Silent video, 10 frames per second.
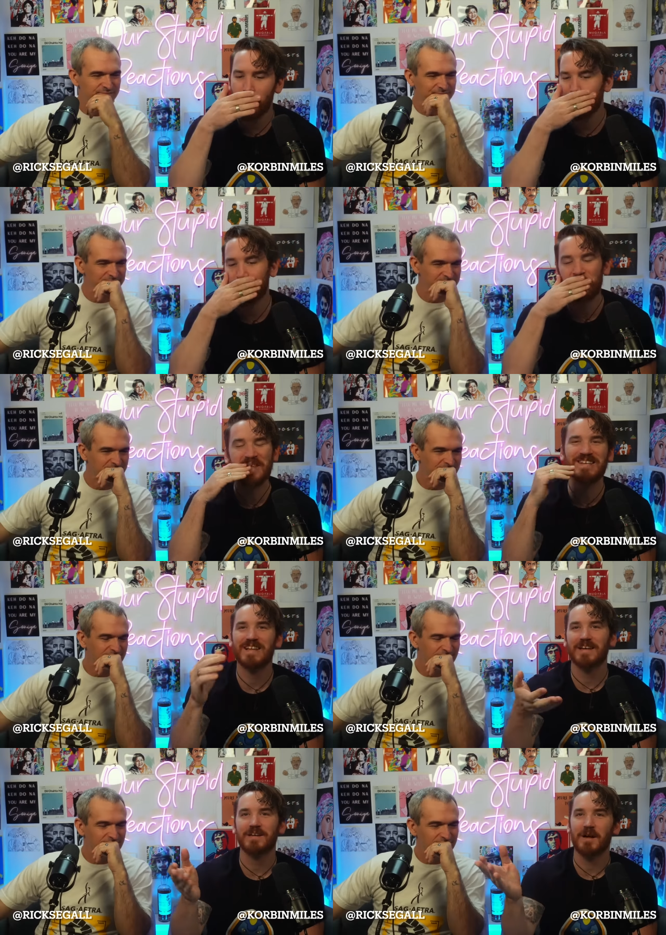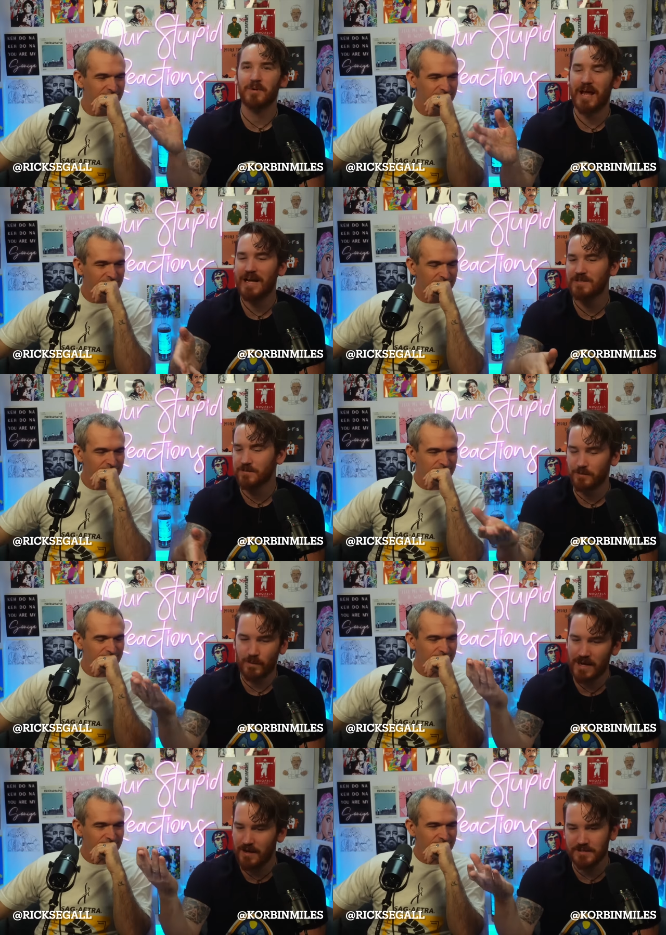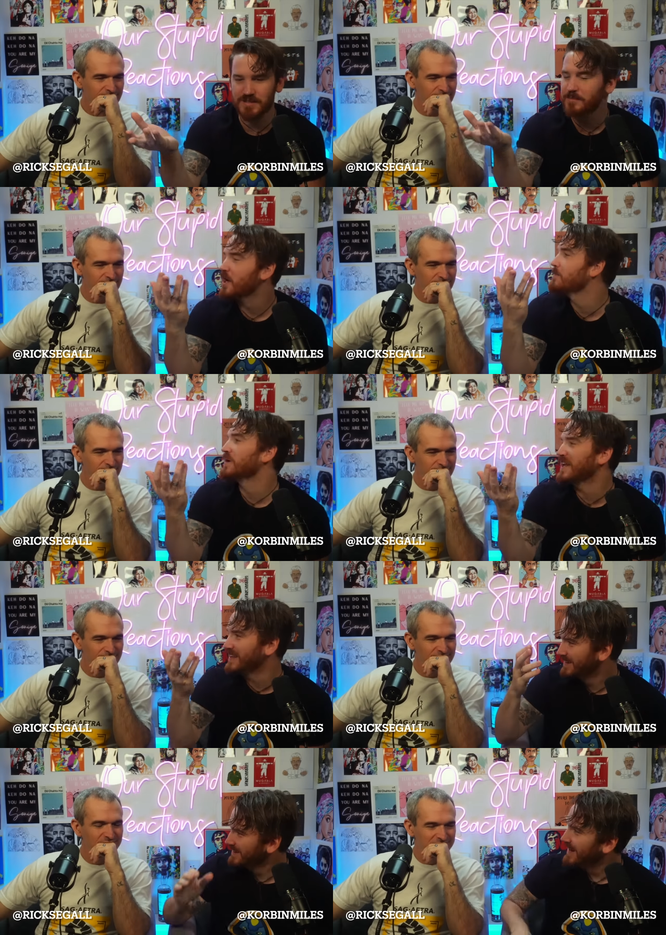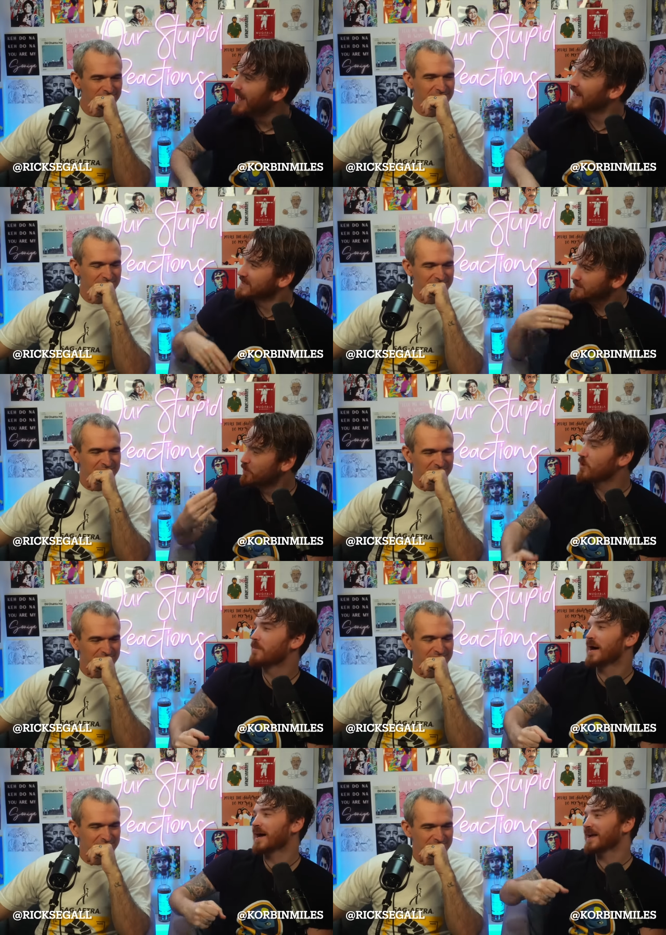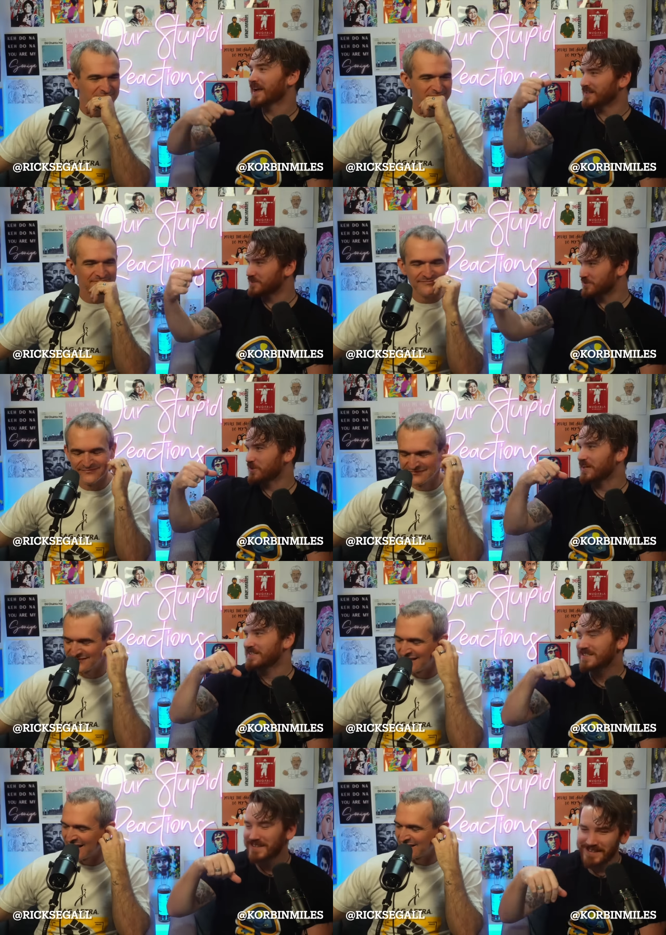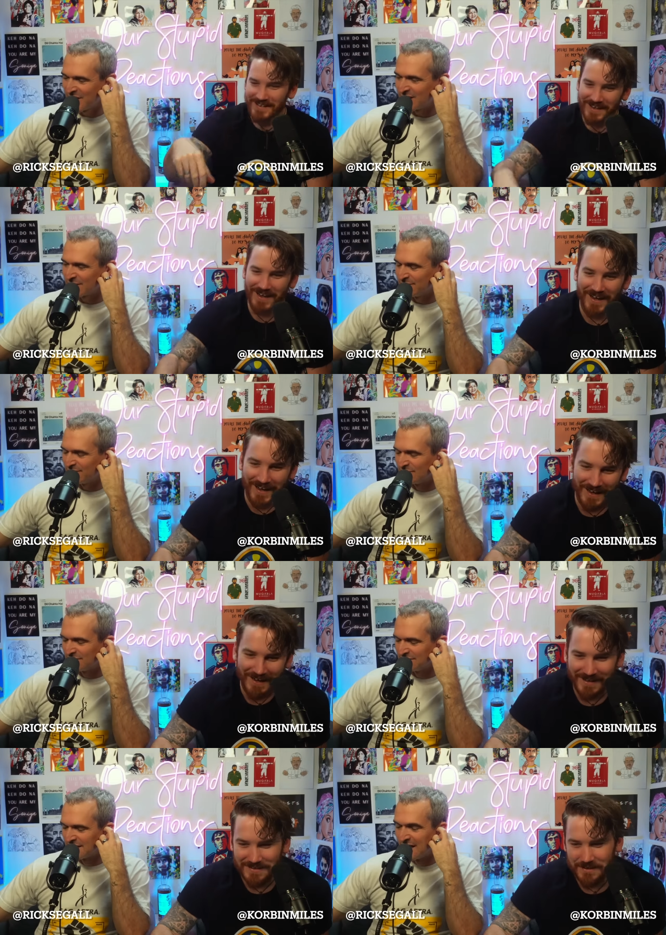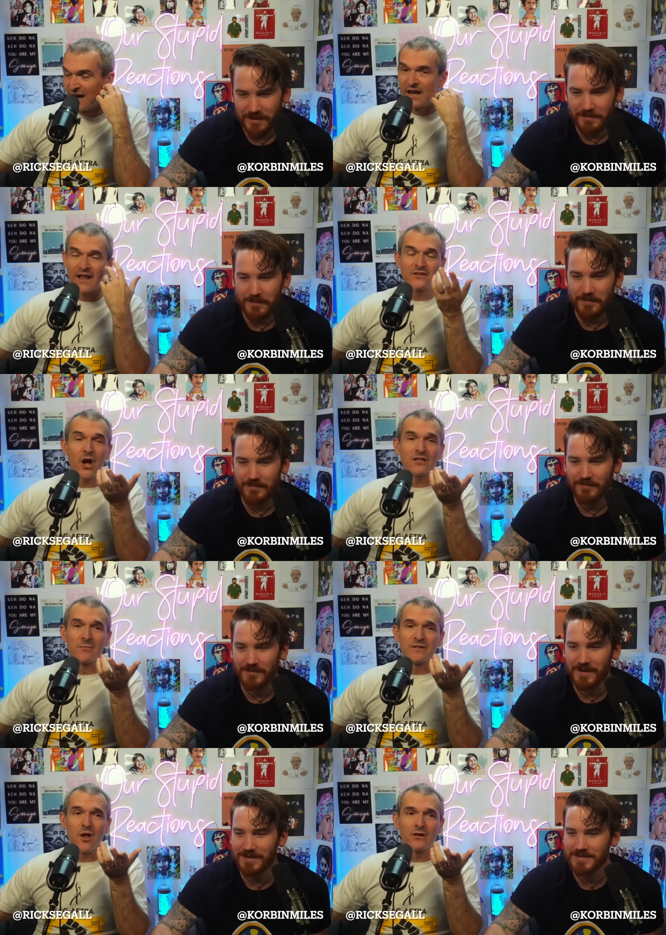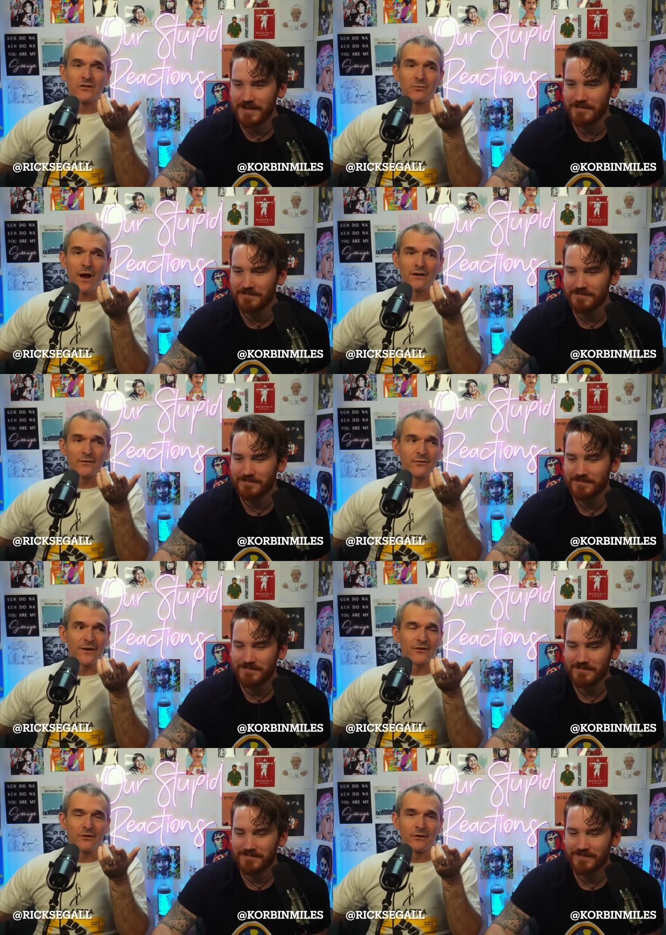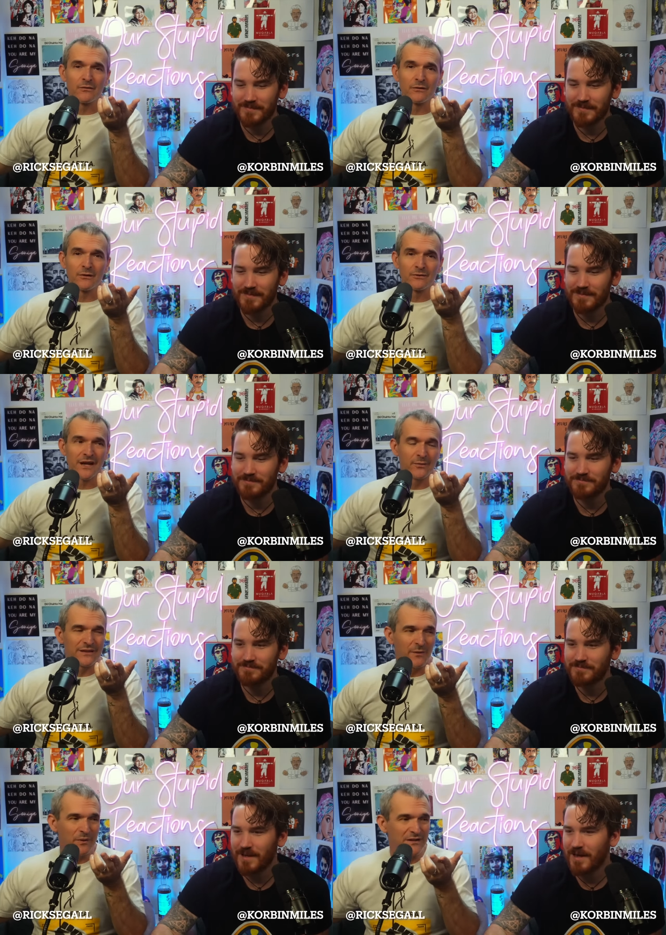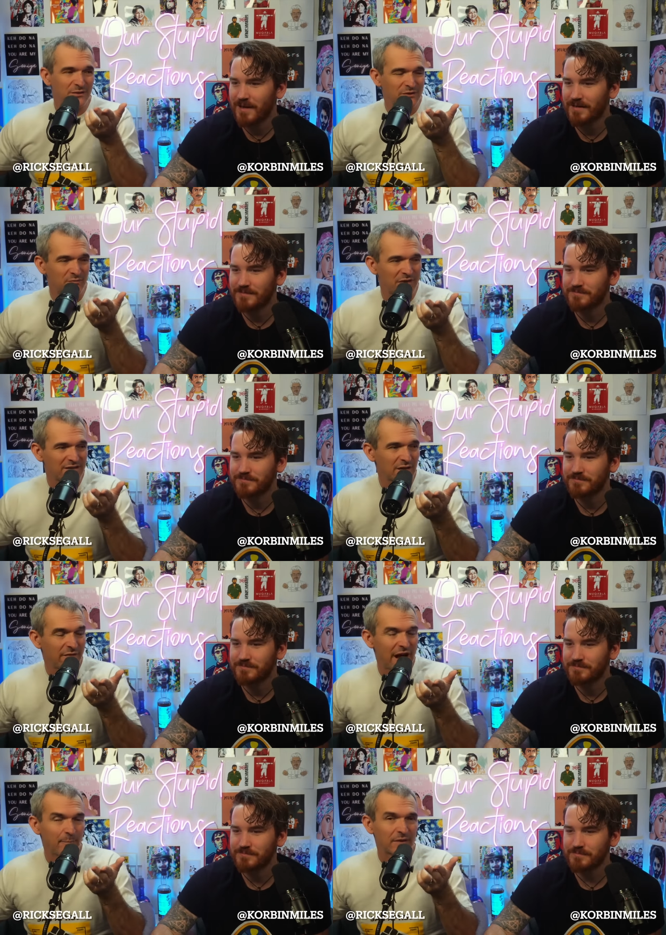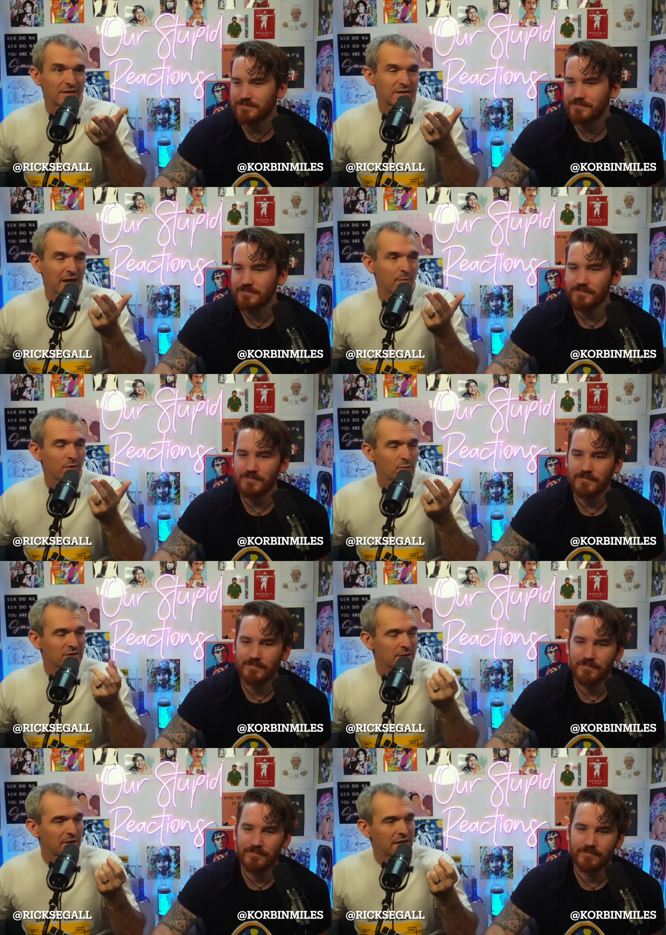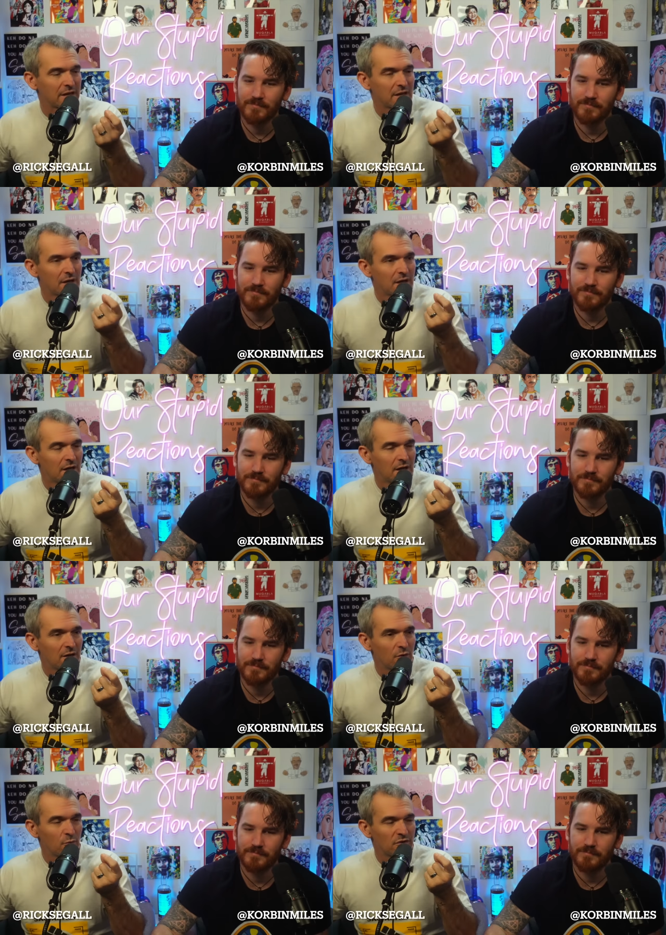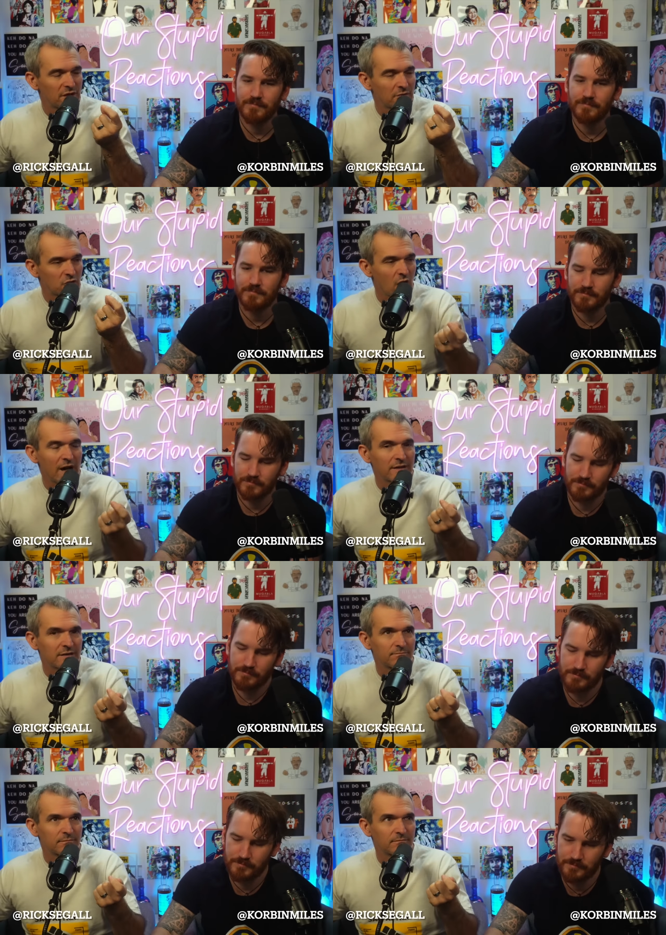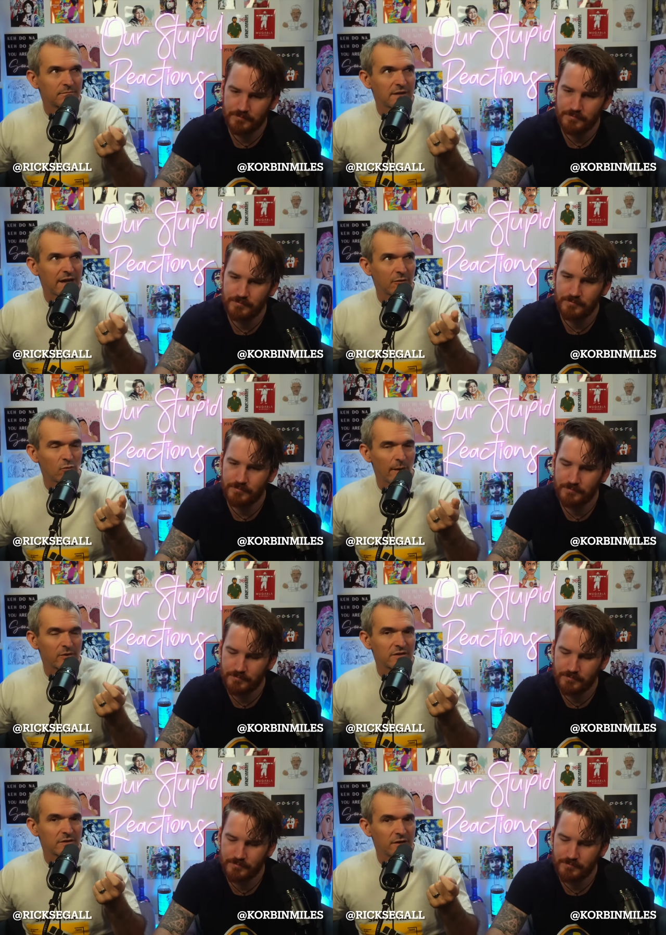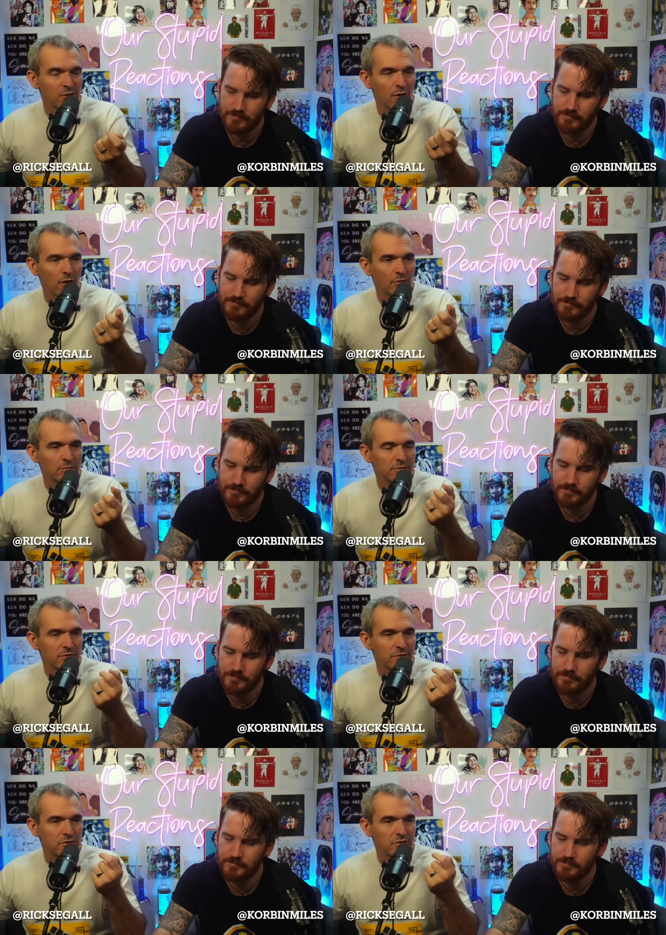Speaker 1: Warsi. Did like a couple ads for what some company as Munna Bhai and Circuit. That's awesome. And so a lot of people that's awesome as long excited. As the writer and director are okay with that, because there's some things that have happened. Example, there was somebody who was trying to get Robert De Niro to